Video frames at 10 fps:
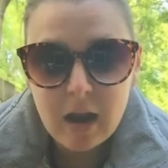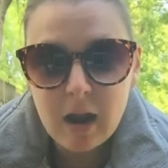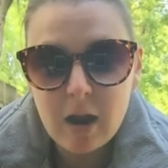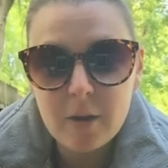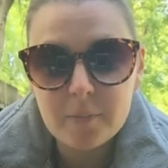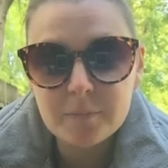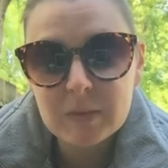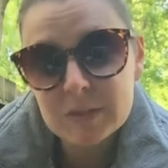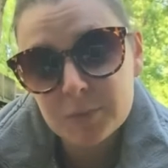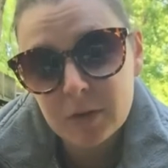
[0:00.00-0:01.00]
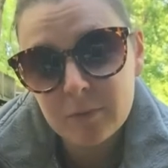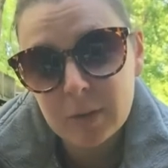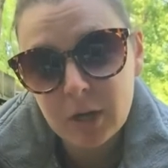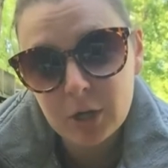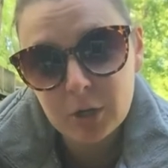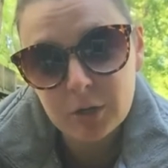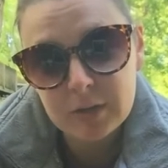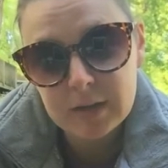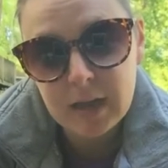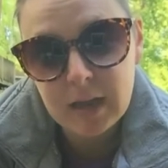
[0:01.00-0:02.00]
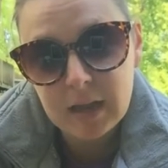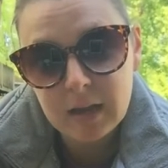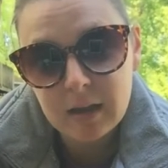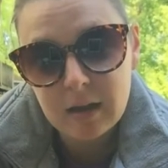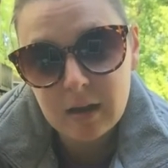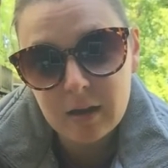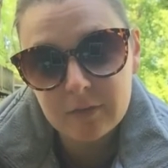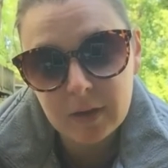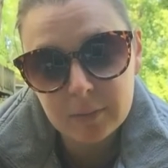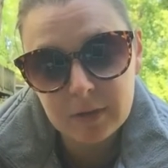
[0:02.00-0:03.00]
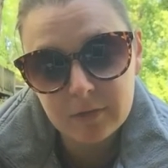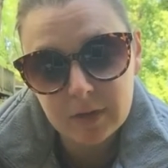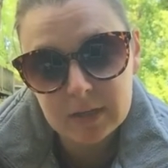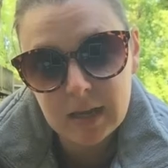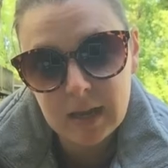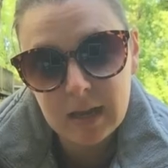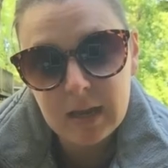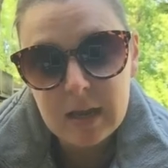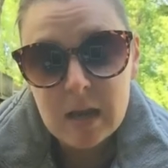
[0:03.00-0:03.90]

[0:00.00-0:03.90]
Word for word: Um, this would have been our Earth Day, uh, Family Fun Day.